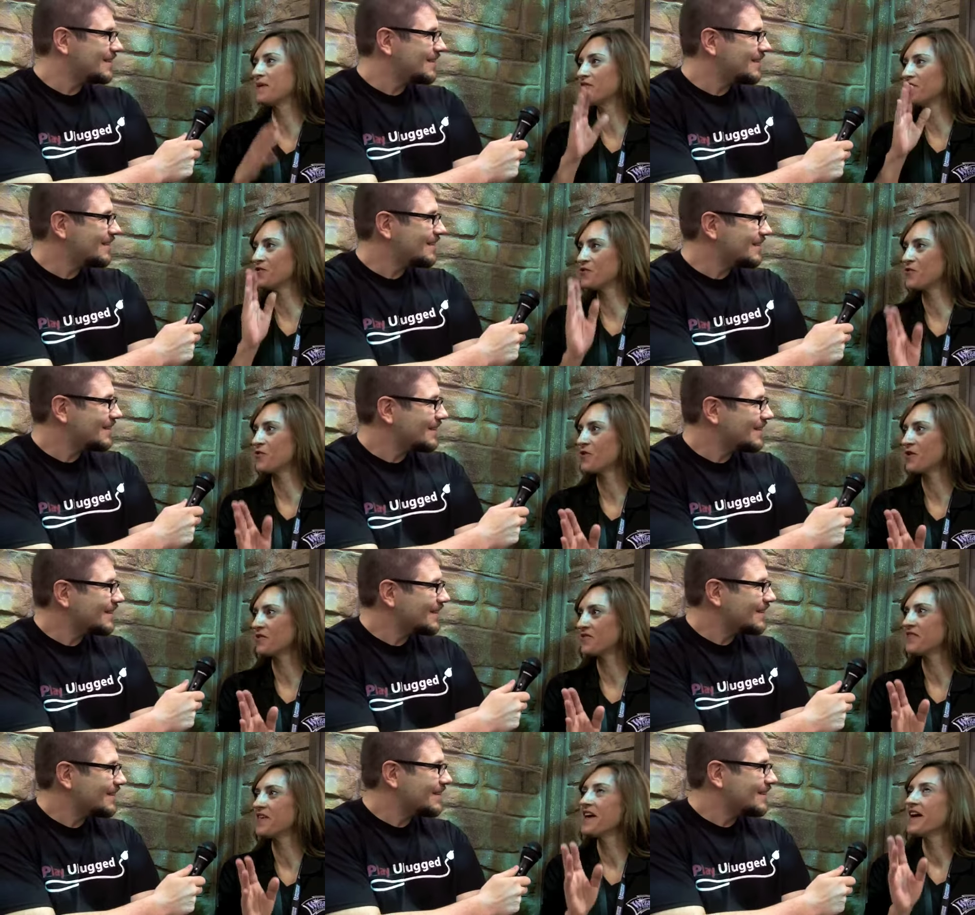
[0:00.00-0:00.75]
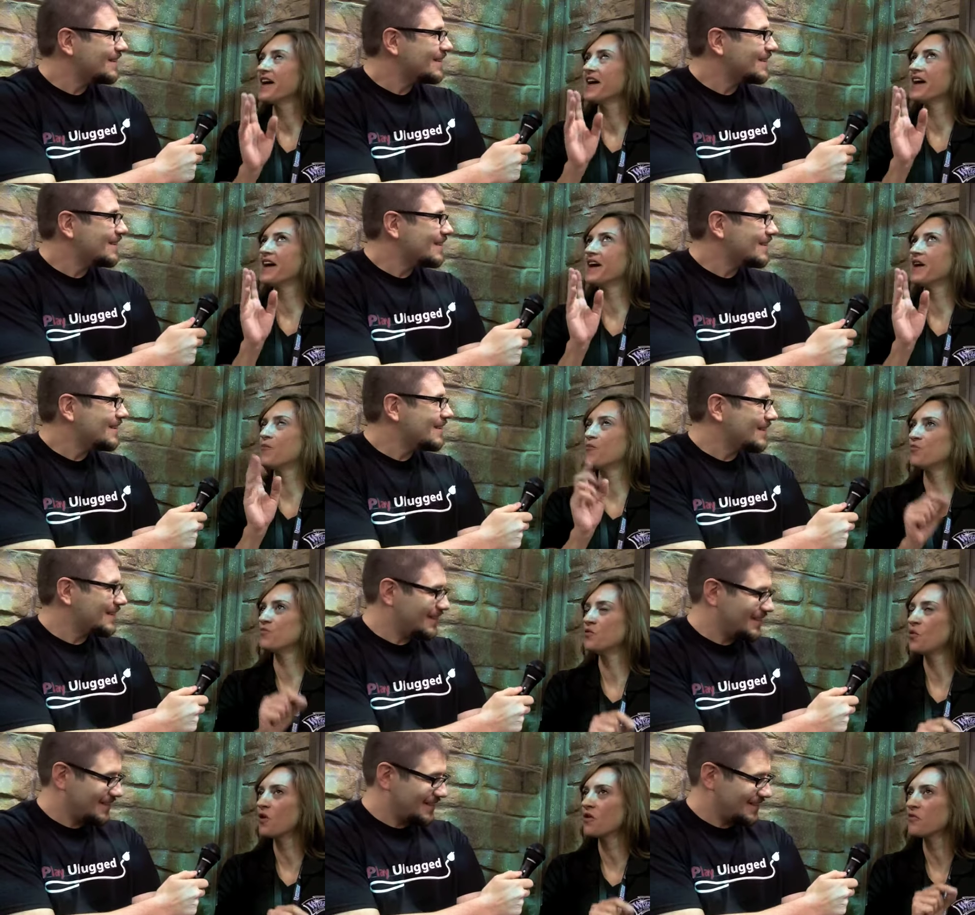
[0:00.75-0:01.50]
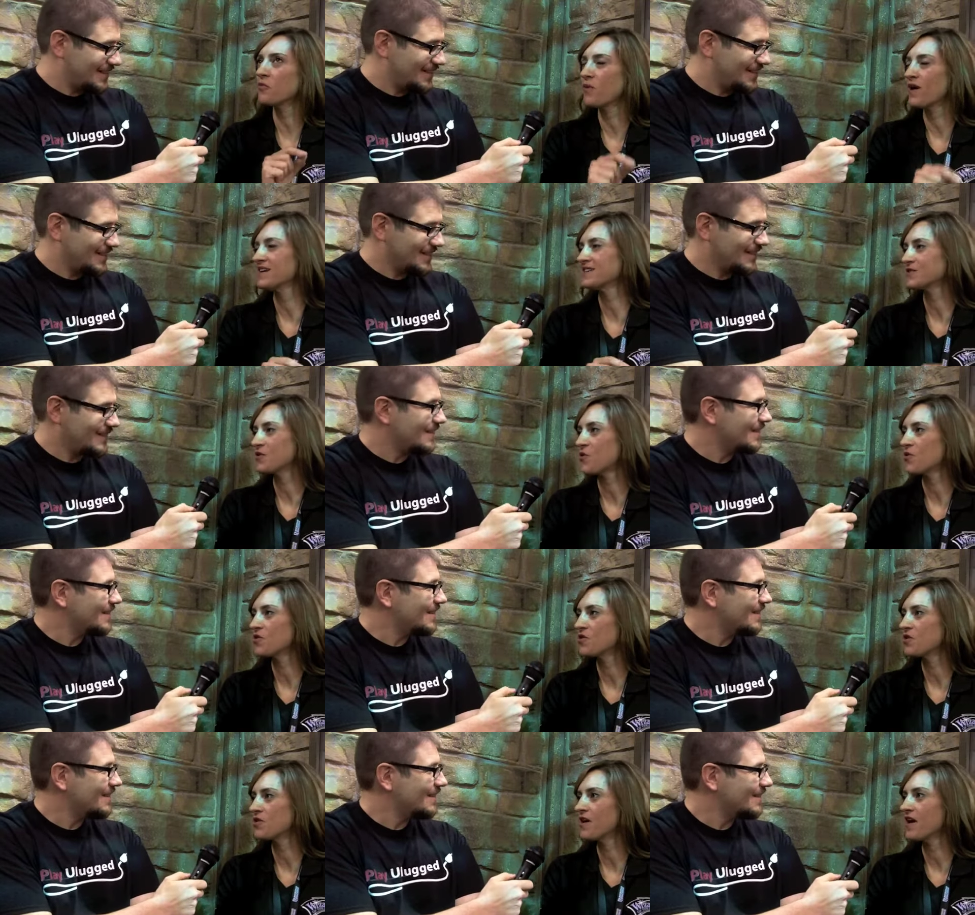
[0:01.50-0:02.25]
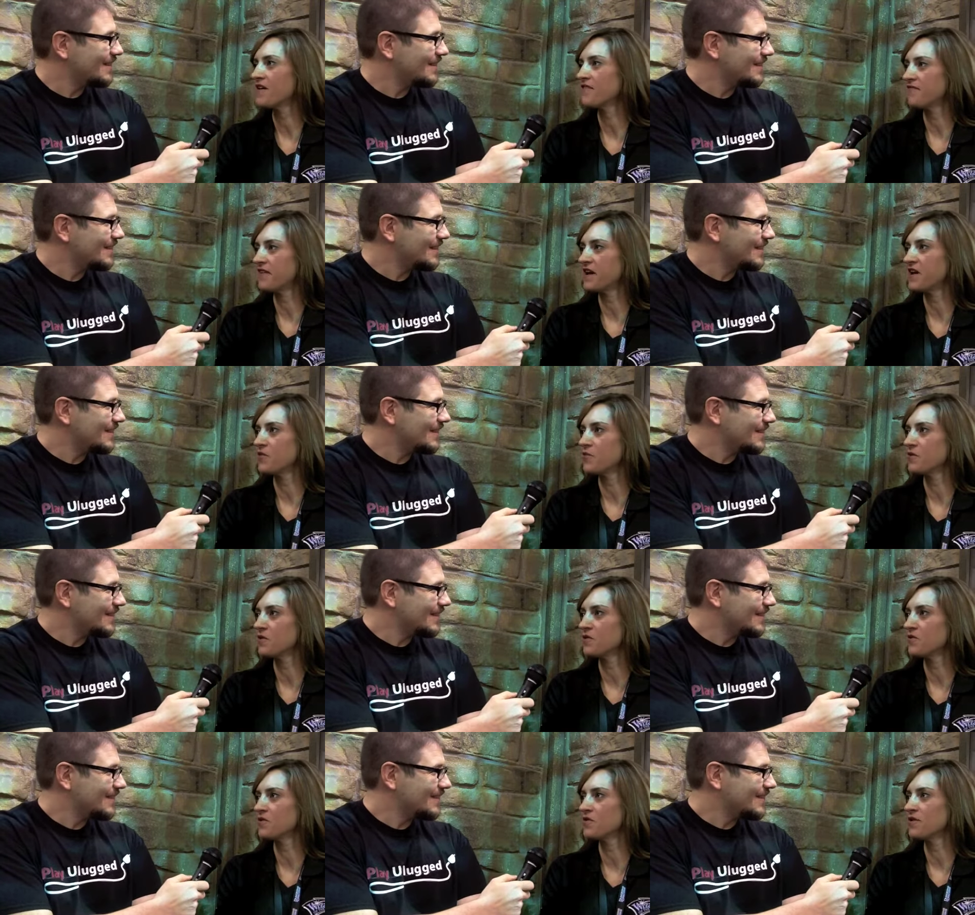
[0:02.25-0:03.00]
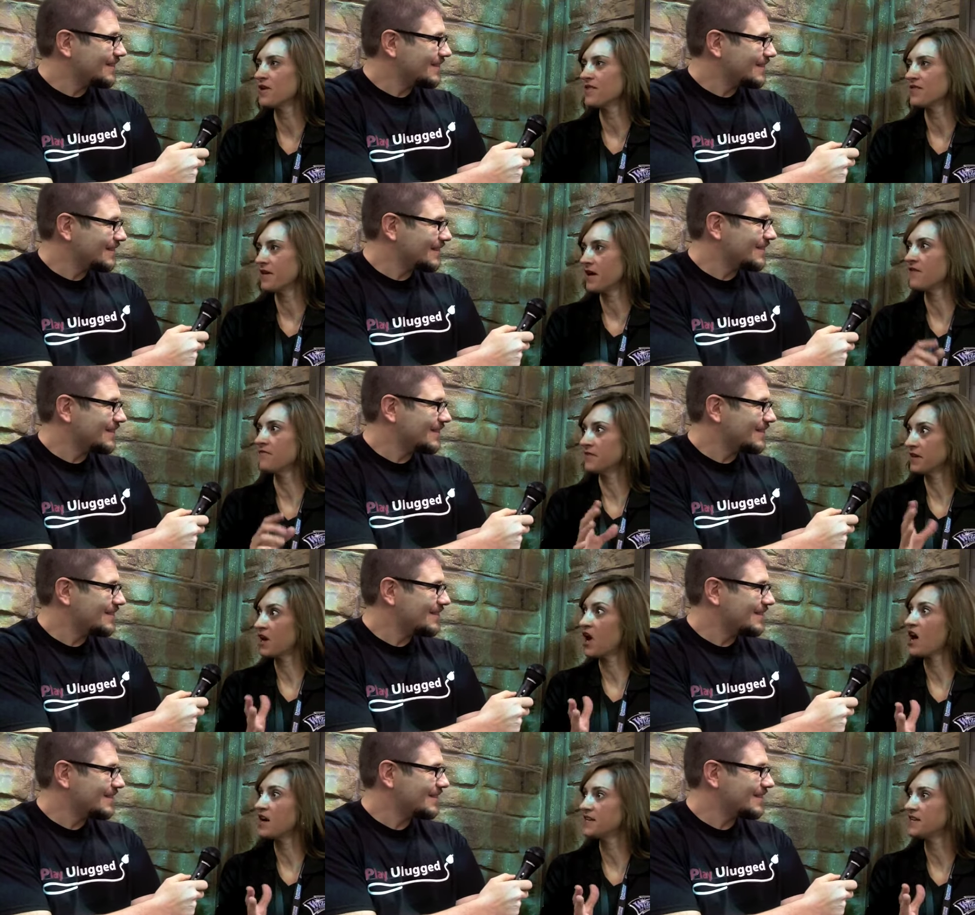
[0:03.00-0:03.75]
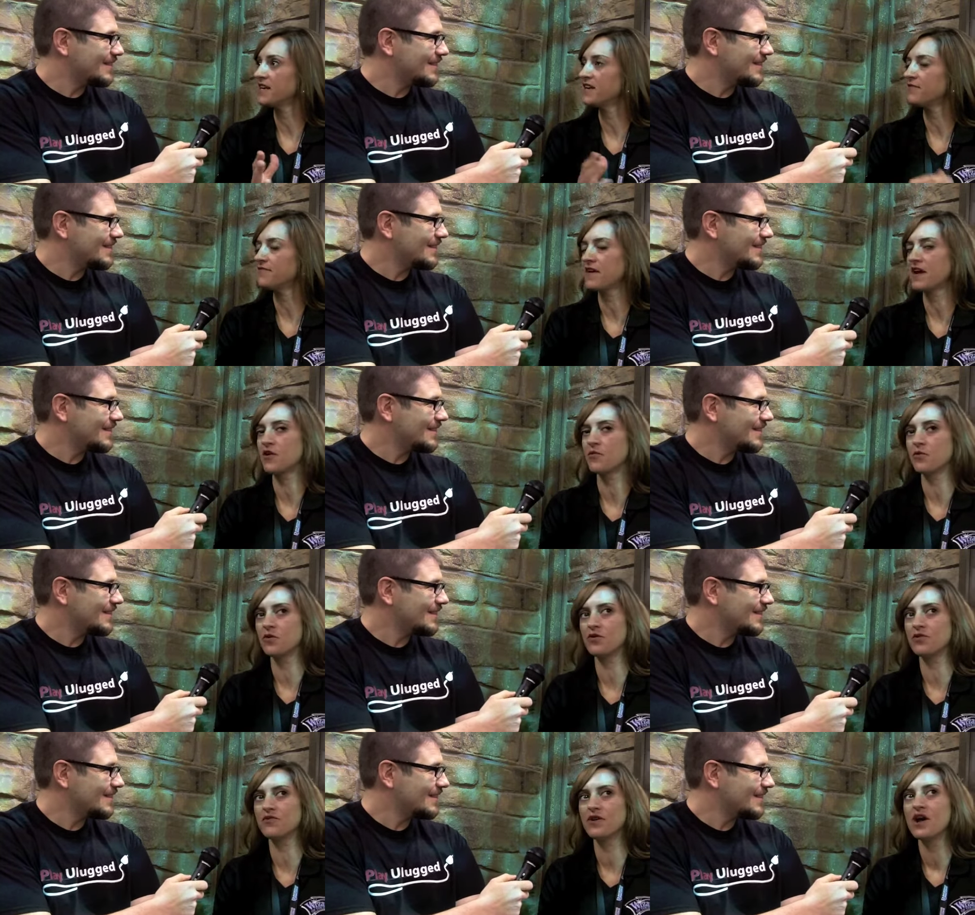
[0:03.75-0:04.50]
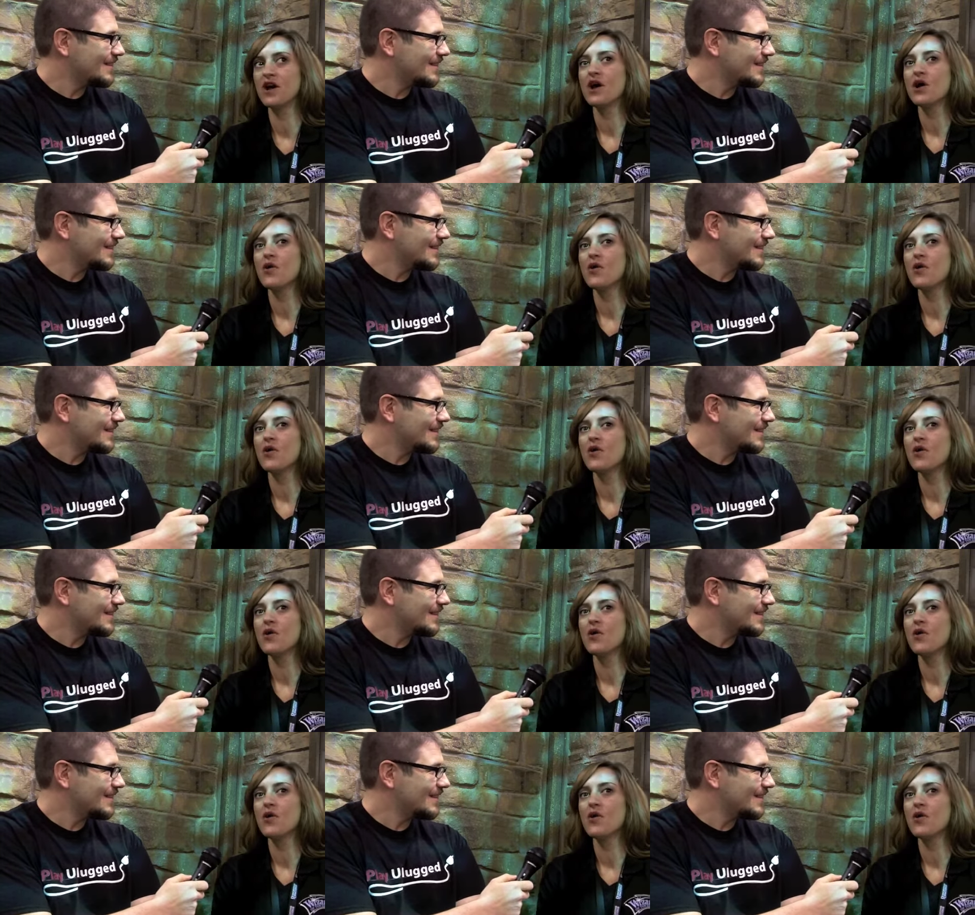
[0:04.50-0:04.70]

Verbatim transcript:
Speaker 1: in the north, uh, northwest corner of Faerun, up the continent of Faerun,